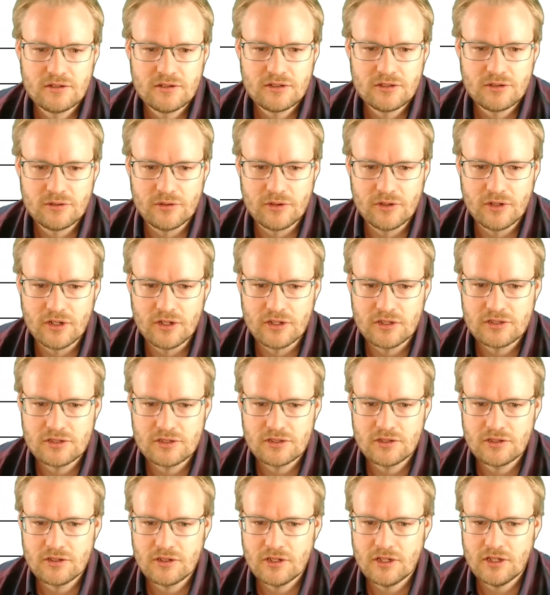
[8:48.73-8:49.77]
So we've got
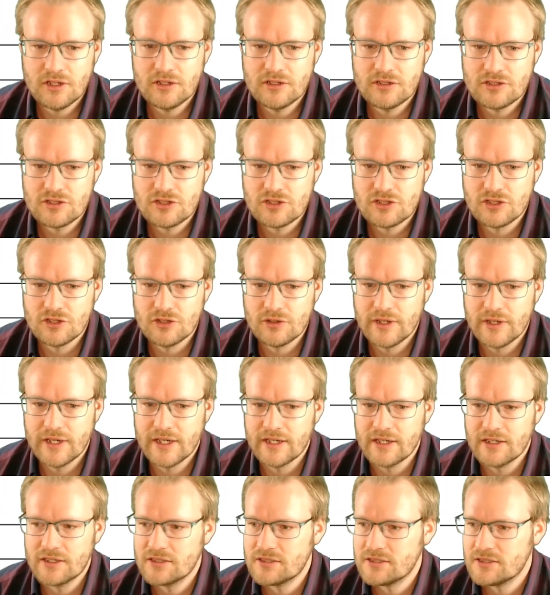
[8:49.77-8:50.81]
cos
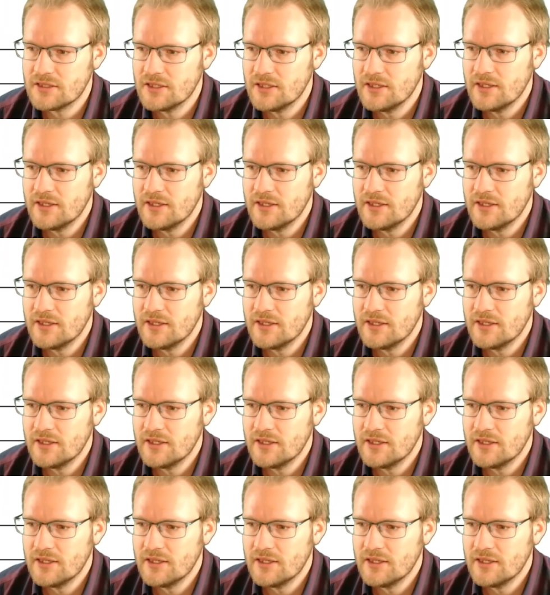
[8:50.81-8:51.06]
2x,